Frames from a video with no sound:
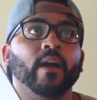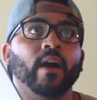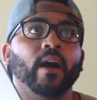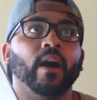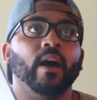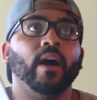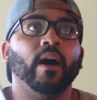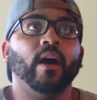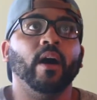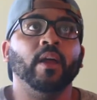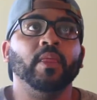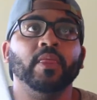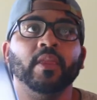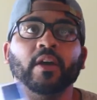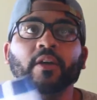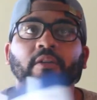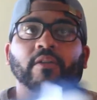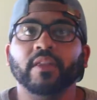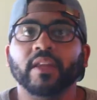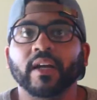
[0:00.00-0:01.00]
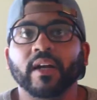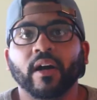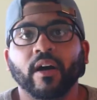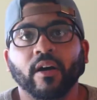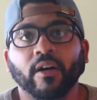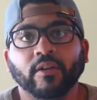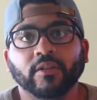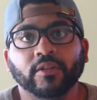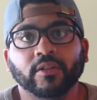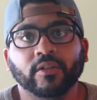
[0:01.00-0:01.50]
Another thing I
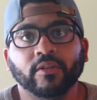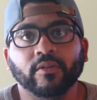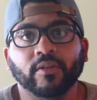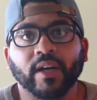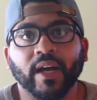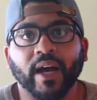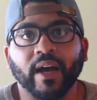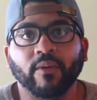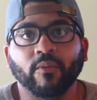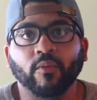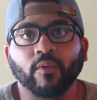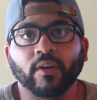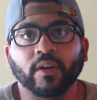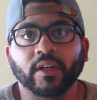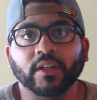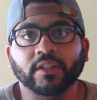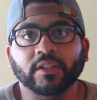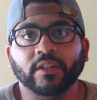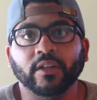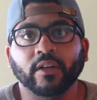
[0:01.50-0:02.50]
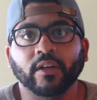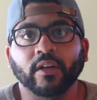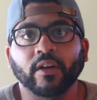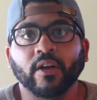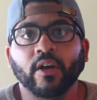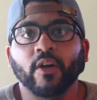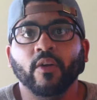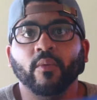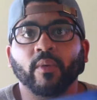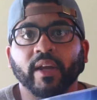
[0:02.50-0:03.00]
also got was the
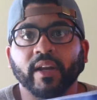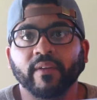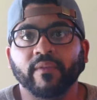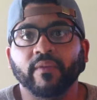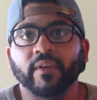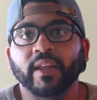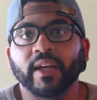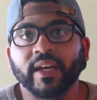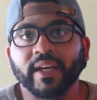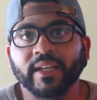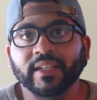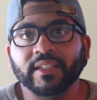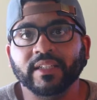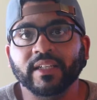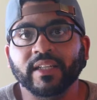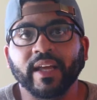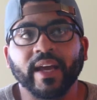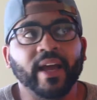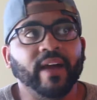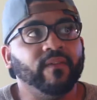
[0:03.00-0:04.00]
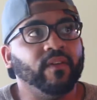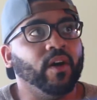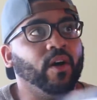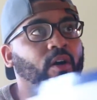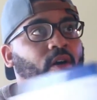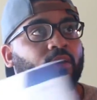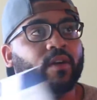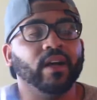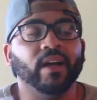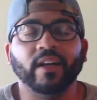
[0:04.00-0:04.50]
Ready for the HESI. They have
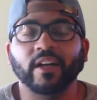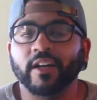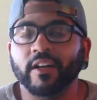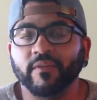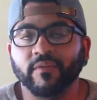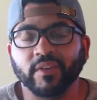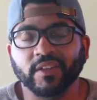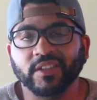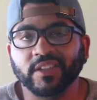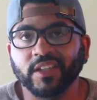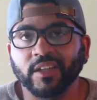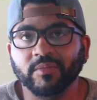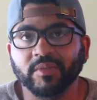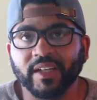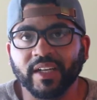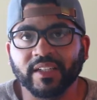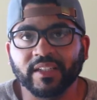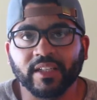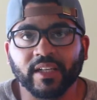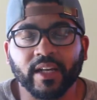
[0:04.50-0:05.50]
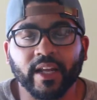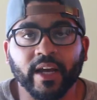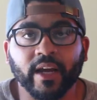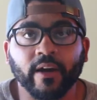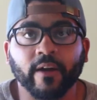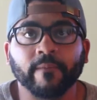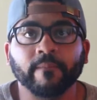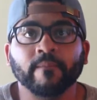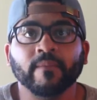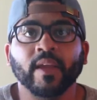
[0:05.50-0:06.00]
all kind of different subjects in
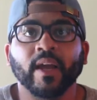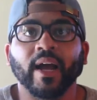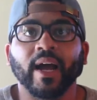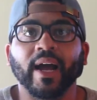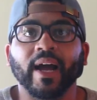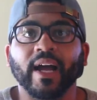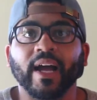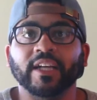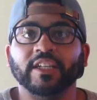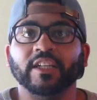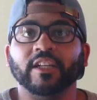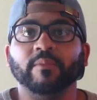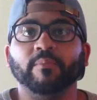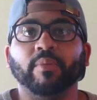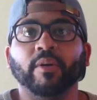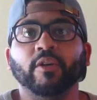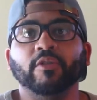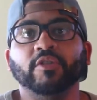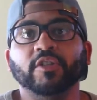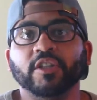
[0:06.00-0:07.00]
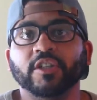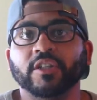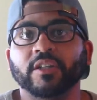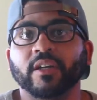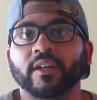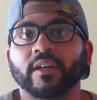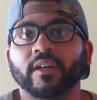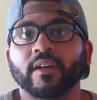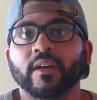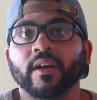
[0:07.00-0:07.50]
there. I actually purchased
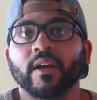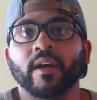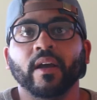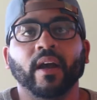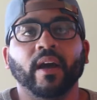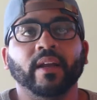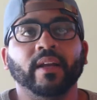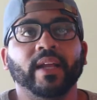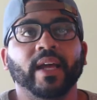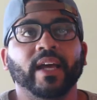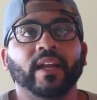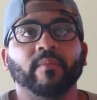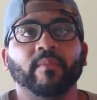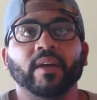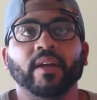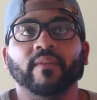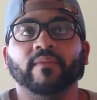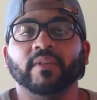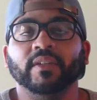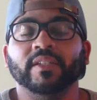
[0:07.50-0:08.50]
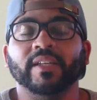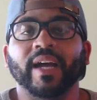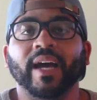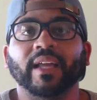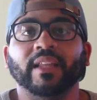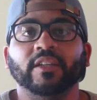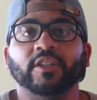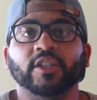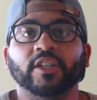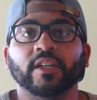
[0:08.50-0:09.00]
the anatomy and
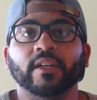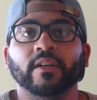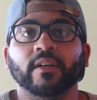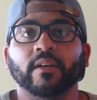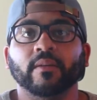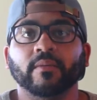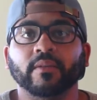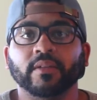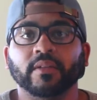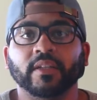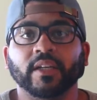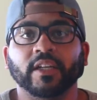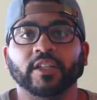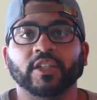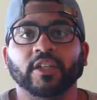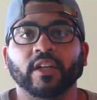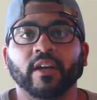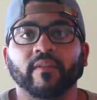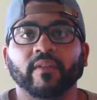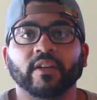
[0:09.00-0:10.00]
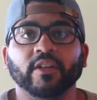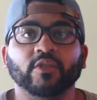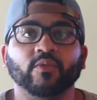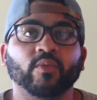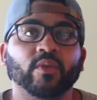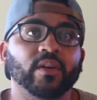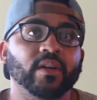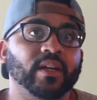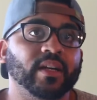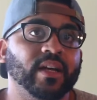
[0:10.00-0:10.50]
physiology section of it as
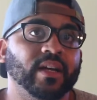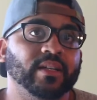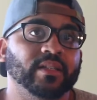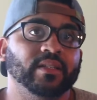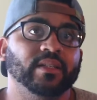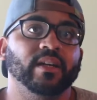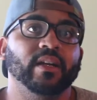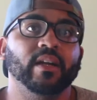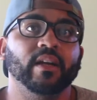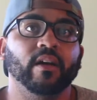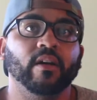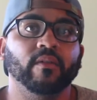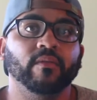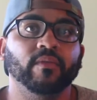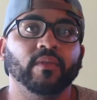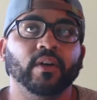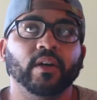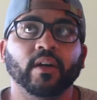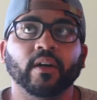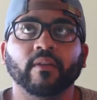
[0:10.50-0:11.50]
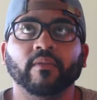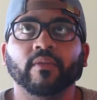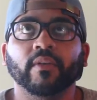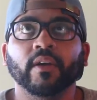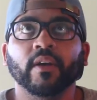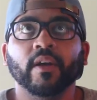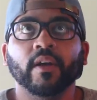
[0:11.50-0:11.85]
well to kind of study off of.